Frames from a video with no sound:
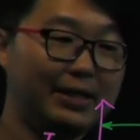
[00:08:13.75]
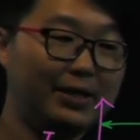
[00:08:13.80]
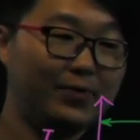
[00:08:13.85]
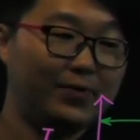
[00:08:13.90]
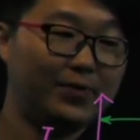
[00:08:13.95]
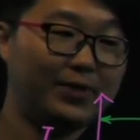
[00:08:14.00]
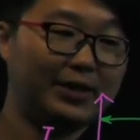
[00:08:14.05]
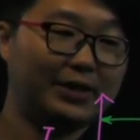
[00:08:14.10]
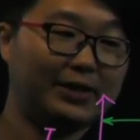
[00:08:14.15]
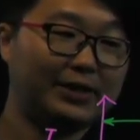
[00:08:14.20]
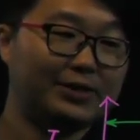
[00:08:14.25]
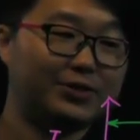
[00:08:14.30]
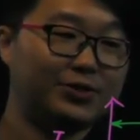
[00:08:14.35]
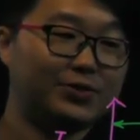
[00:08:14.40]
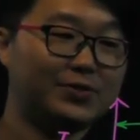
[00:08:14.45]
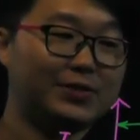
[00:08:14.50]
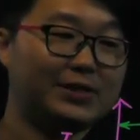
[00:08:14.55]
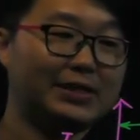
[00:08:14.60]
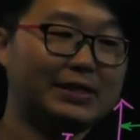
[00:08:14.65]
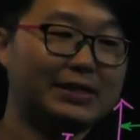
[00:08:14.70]
we're going to
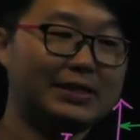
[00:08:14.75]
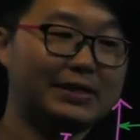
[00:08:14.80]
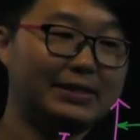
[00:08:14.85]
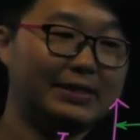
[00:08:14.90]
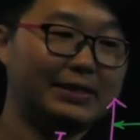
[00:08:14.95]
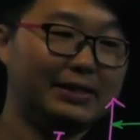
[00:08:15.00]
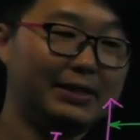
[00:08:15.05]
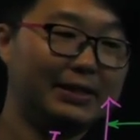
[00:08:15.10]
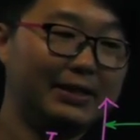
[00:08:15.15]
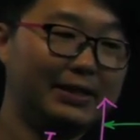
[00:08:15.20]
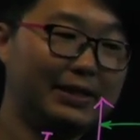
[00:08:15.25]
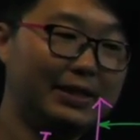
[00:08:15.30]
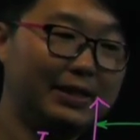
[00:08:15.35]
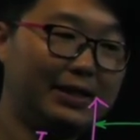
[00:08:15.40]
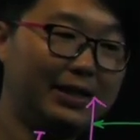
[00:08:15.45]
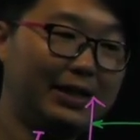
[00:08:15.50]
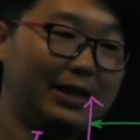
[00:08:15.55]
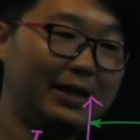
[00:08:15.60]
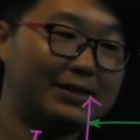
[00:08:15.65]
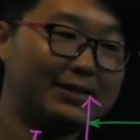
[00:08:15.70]
choose these
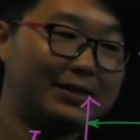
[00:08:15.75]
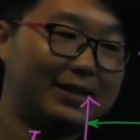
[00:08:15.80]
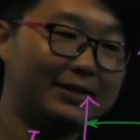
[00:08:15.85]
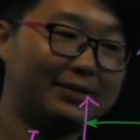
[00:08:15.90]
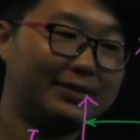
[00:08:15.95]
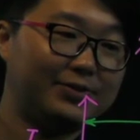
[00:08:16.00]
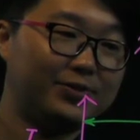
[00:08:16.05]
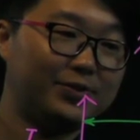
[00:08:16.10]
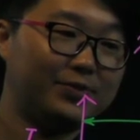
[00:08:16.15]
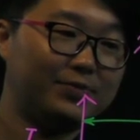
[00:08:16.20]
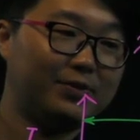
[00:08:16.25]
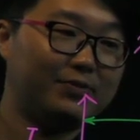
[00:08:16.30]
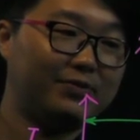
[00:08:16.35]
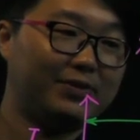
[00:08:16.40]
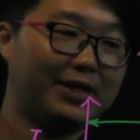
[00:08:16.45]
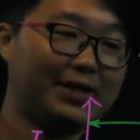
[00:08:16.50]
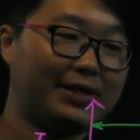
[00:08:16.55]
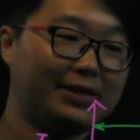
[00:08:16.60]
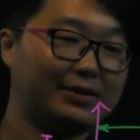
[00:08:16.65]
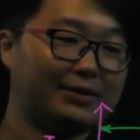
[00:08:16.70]
excitation
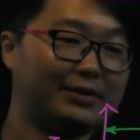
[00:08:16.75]
wavelength.